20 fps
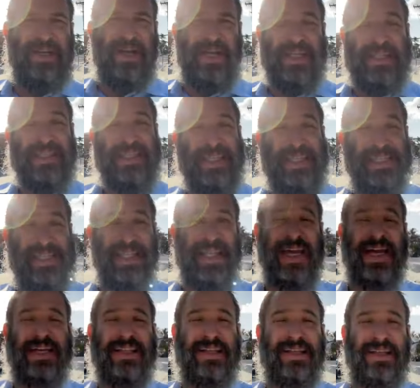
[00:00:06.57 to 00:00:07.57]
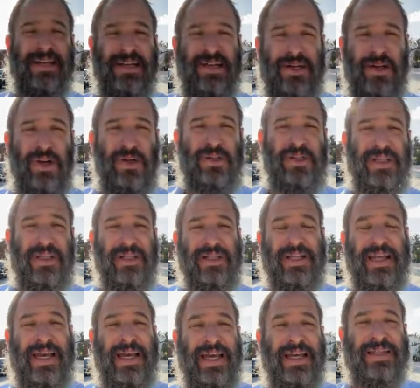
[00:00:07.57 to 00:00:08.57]
when God says, Lech Lecha, go to
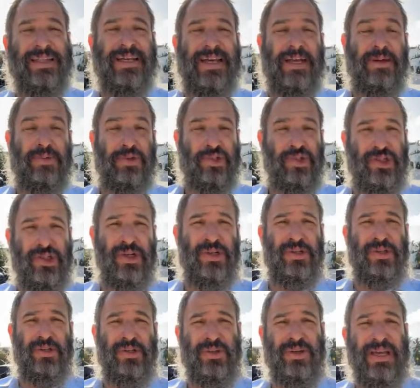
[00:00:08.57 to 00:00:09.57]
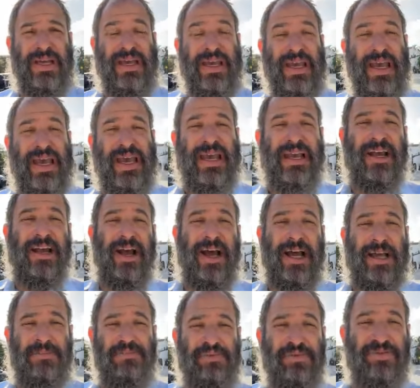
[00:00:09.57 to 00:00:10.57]
the land that I will show you. And
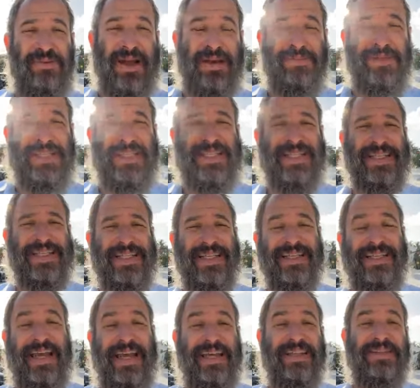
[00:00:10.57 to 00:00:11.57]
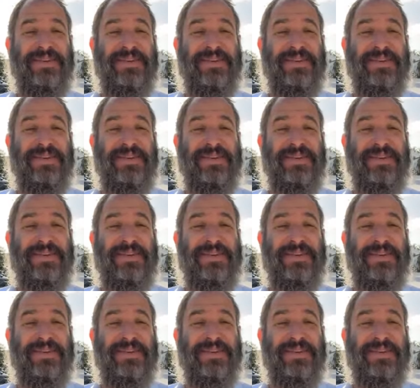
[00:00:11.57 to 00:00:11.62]
God promises the